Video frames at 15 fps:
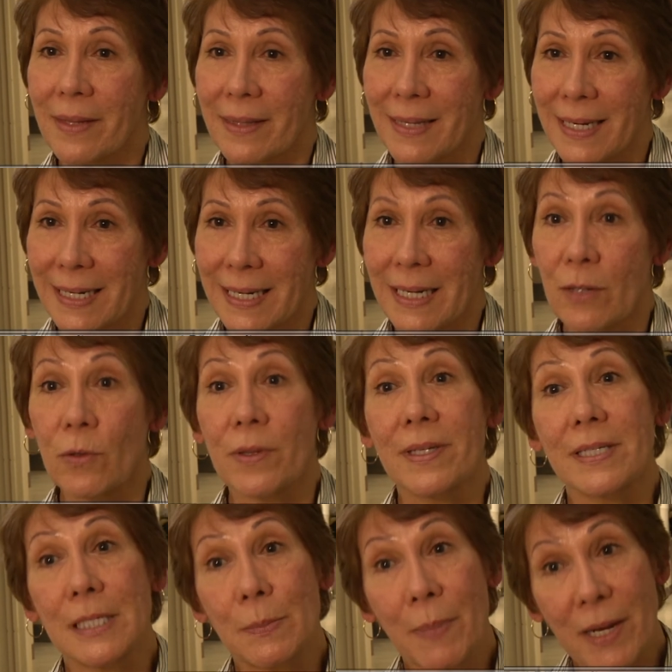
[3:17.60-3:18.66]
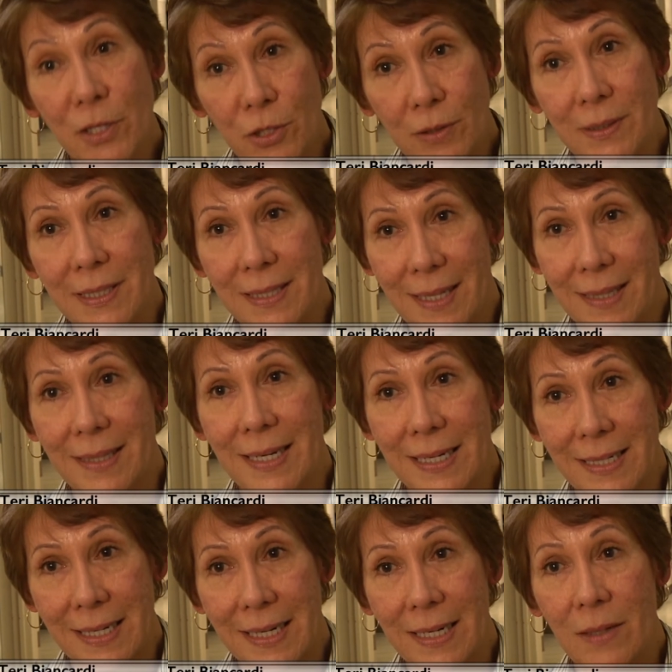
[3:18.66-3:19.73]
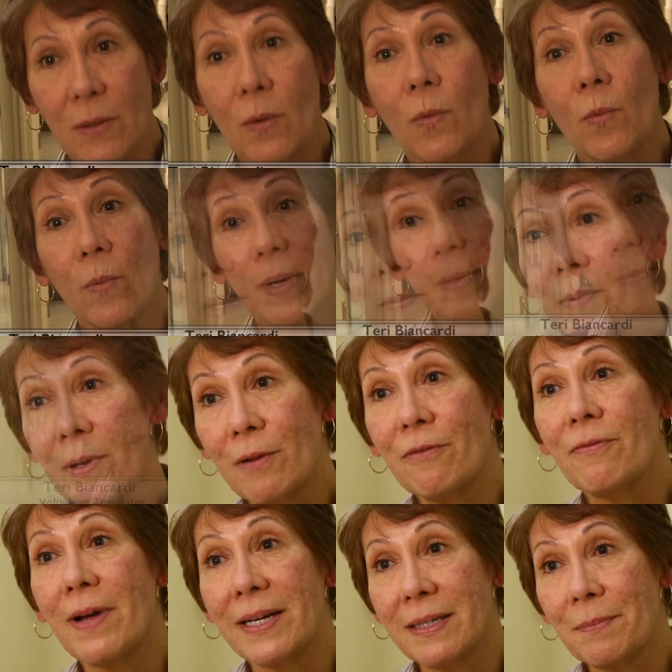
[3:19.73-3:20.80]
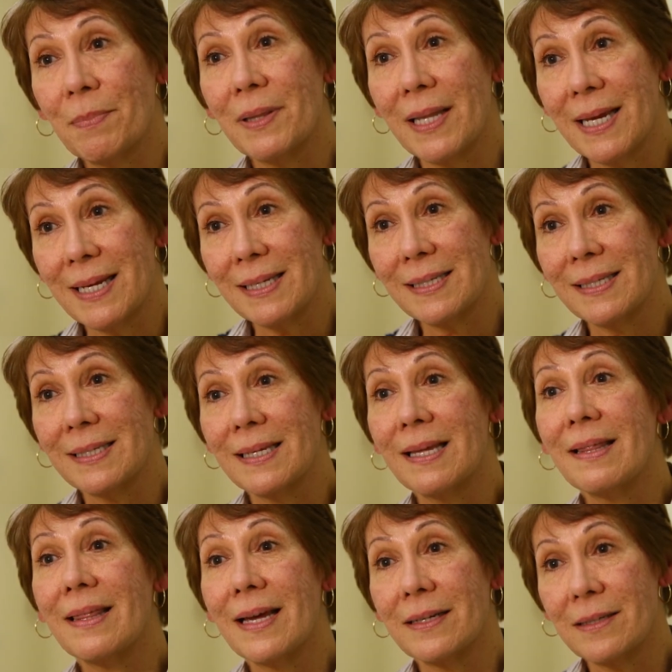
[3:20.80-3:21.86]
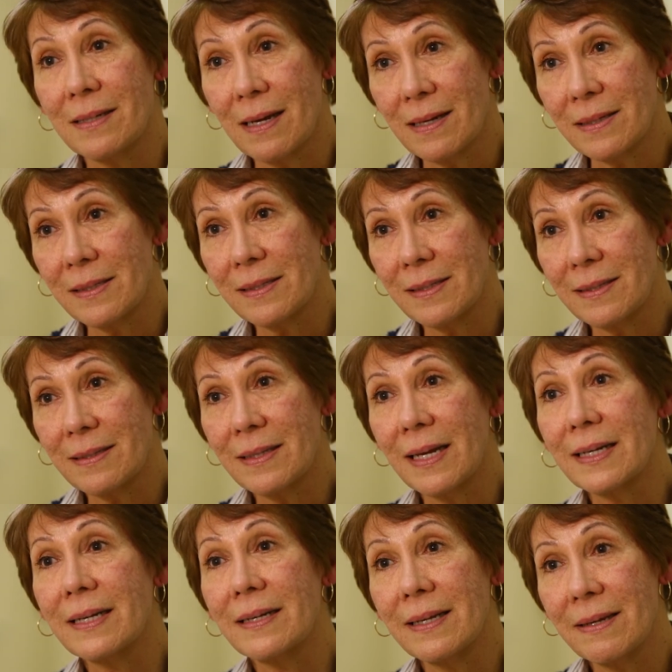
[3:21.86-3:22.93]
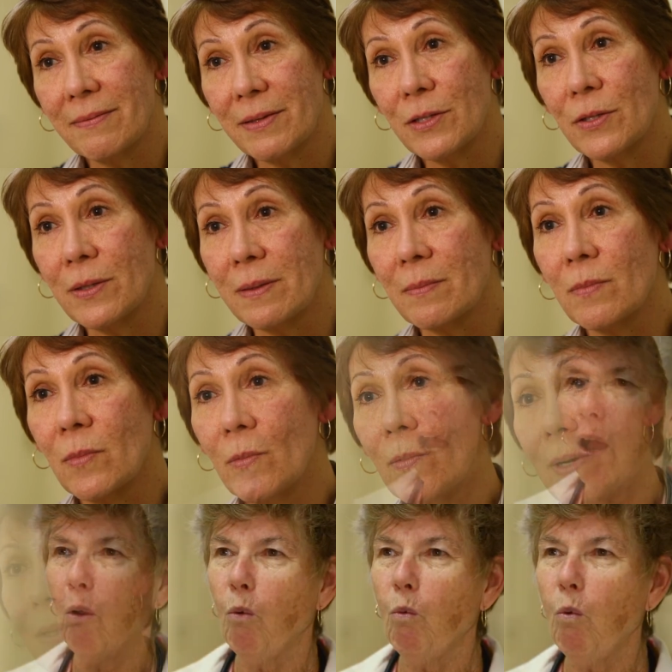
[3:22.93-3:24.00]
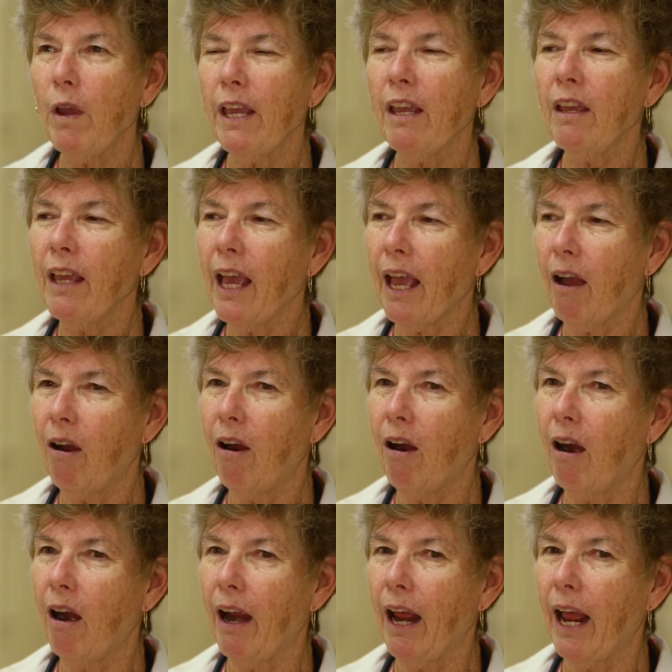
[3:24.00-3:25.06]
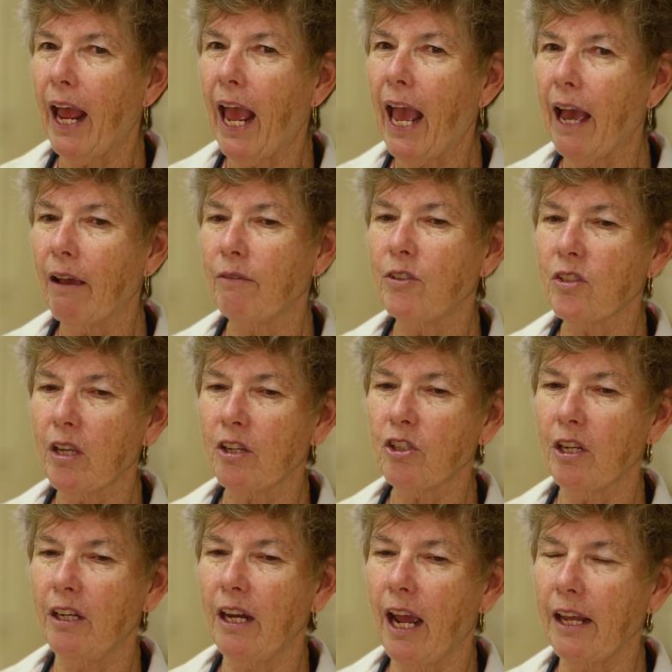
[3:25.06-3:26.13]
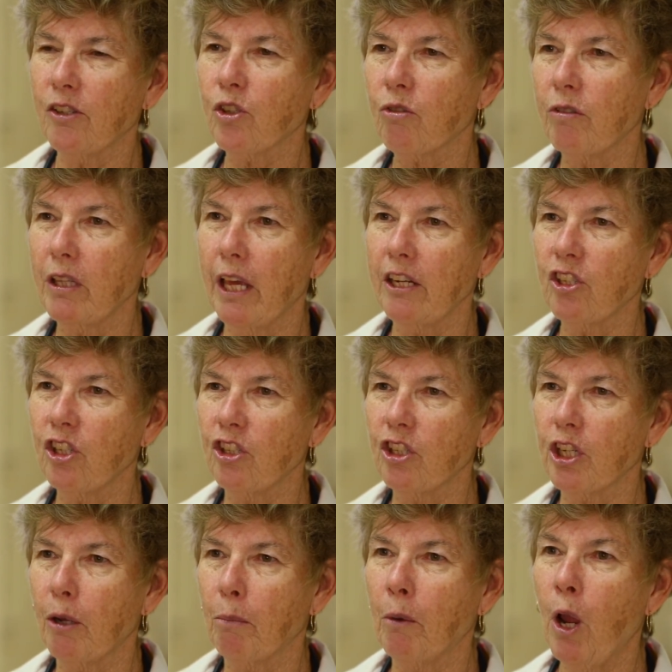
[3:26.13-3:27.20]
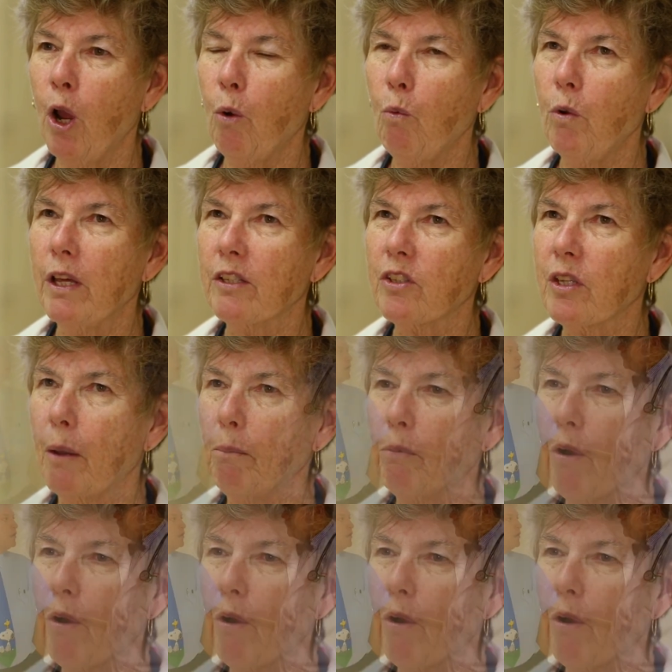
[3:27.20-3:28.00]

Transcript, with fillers: that they need or the specialty that they need, we will find a place that does, that can give it to them. We have such a nice relationship with some